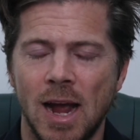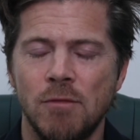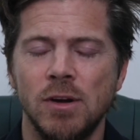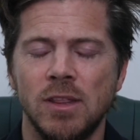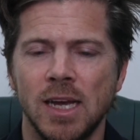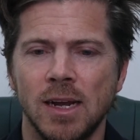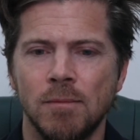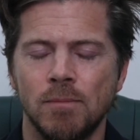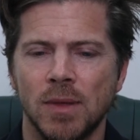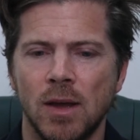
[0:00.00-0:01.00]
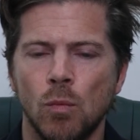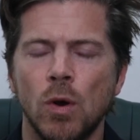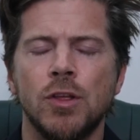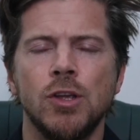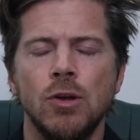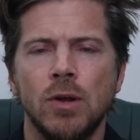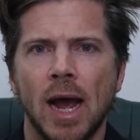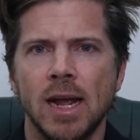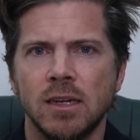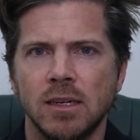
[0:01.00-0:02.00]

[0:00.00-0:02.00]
Everything, the UK